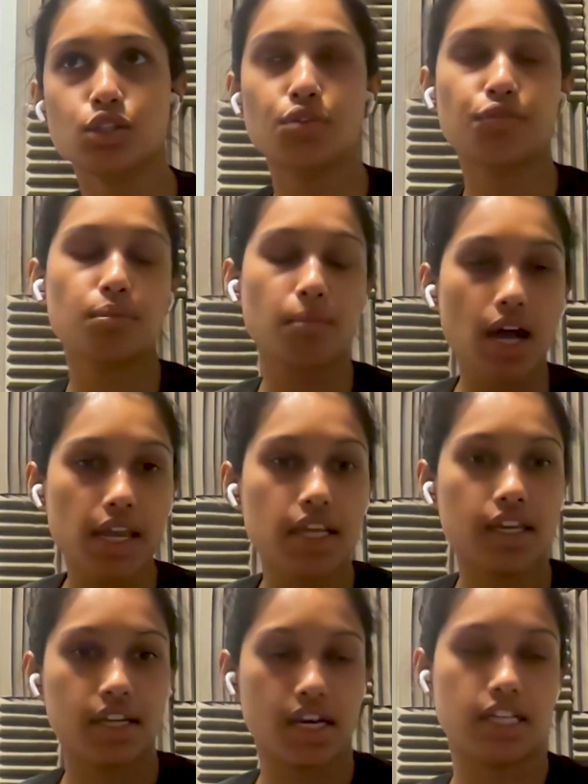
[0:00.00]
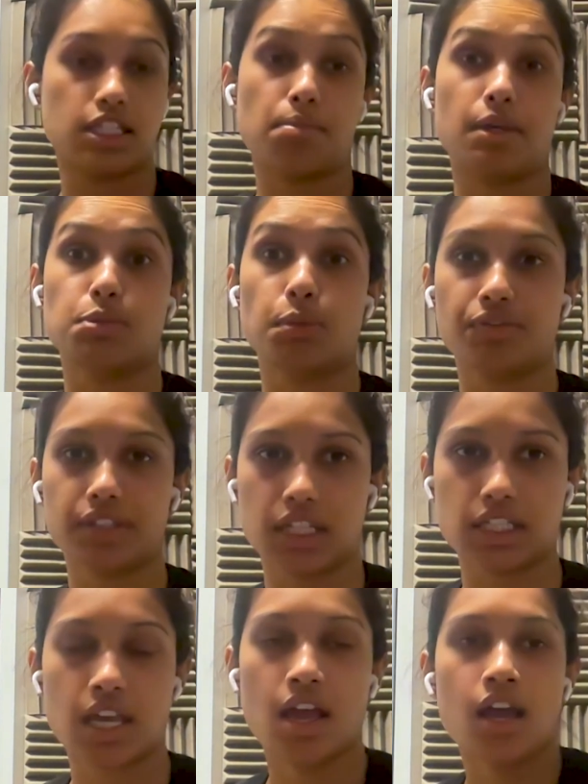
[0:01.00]
for mining, an ASIC makes perfect
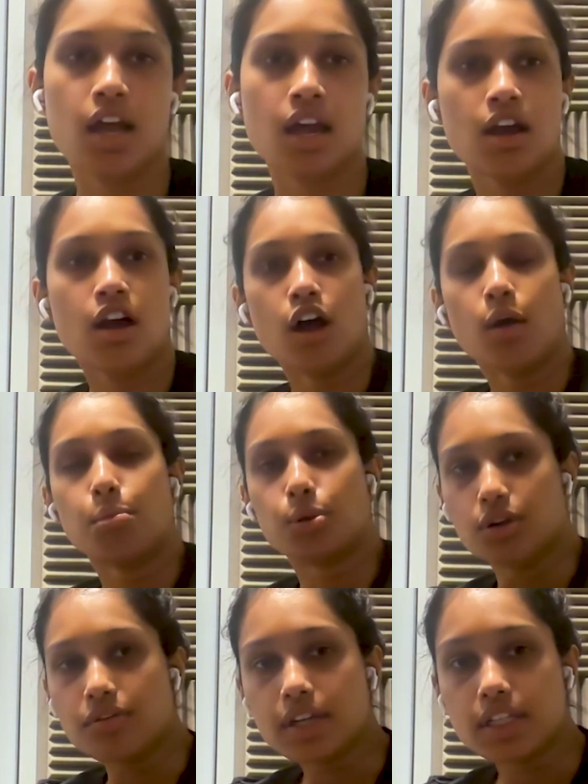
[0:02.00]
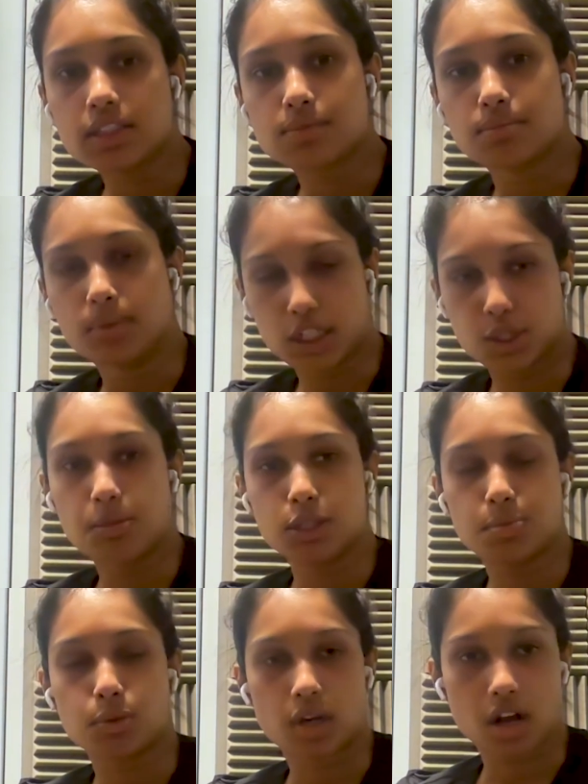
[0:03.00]
sense. Proving is much
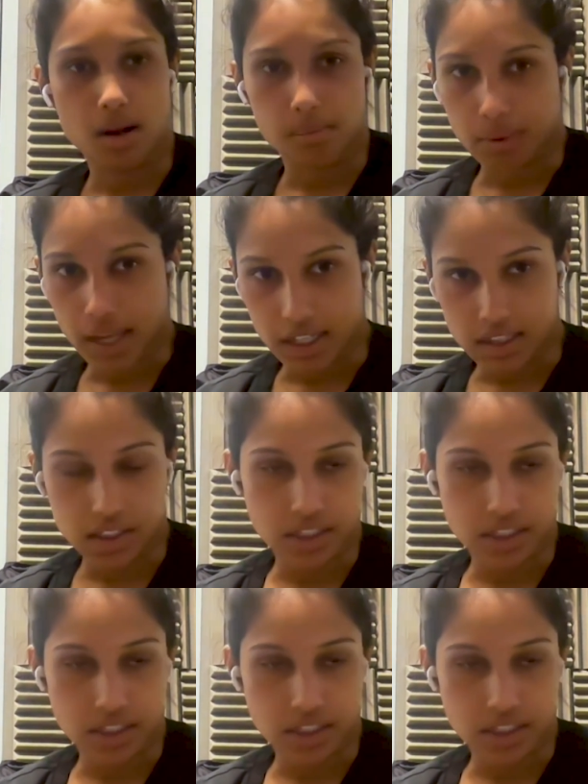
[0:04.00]
more complex. Like